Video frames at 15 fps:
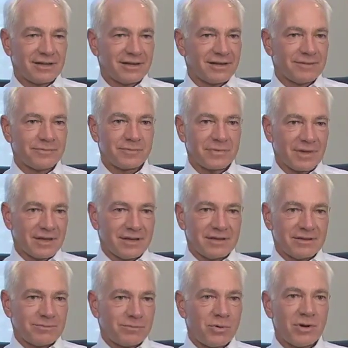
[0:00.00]
um,
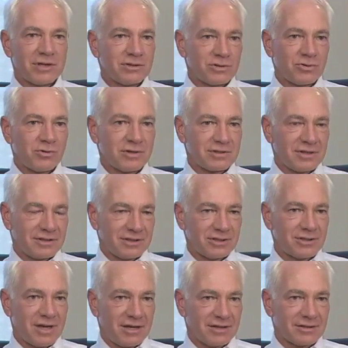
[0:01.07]
point source at
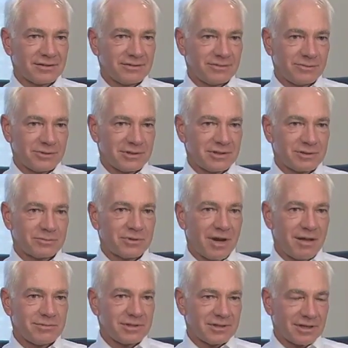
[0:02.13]
the center, which is
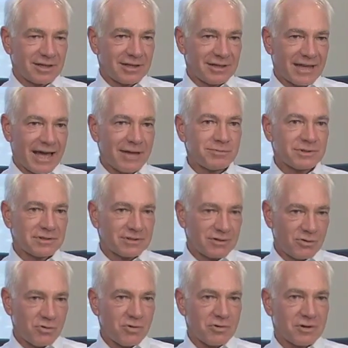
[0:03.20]
probably the
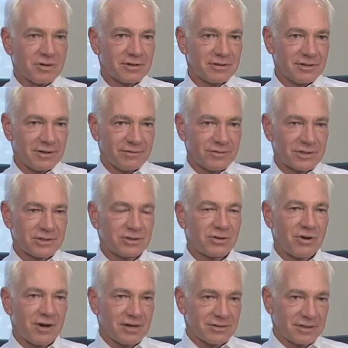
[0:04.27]
collapsed core of the
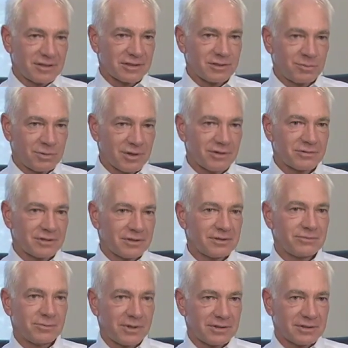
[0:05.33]
star that
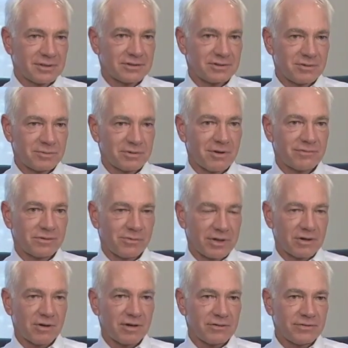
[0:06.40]
exploded when the supernova
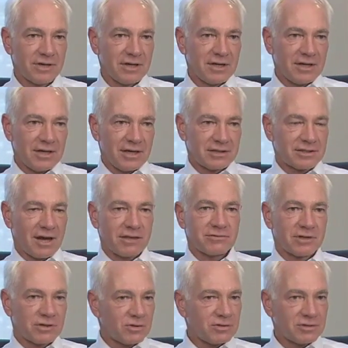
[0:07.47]
went off. It's
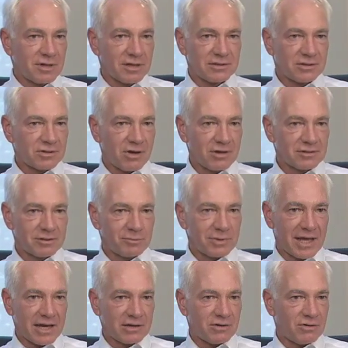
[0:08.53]
either a neutron star or a
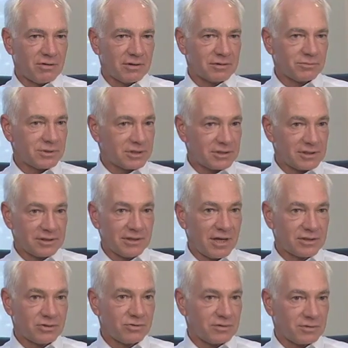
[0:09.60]
black hole. We're still
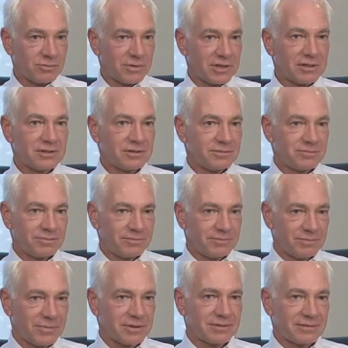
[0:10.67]
not sure which,
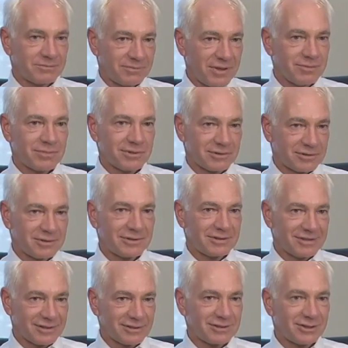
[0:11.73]
but people are
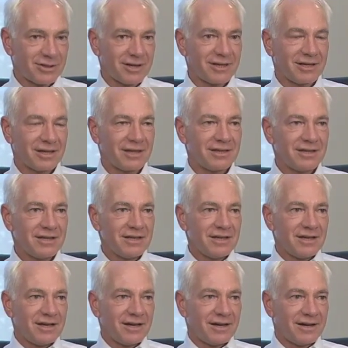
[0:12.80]
still studying it.
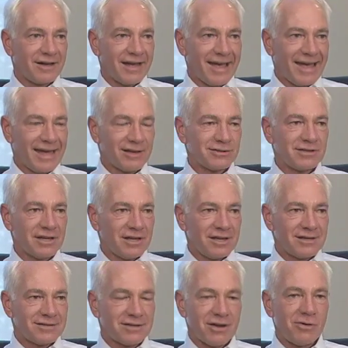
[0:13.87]
Uh, and
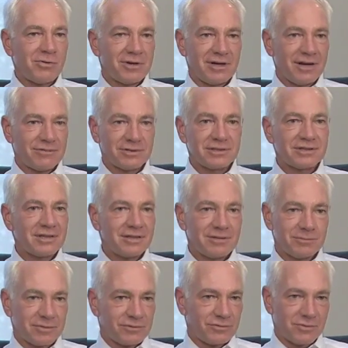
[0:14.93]
no one had ever
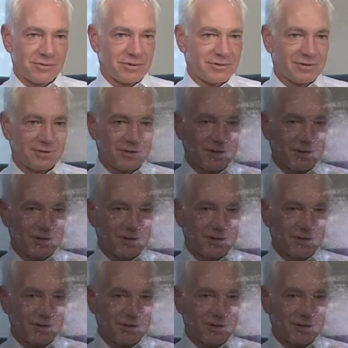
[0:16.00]
seen it before.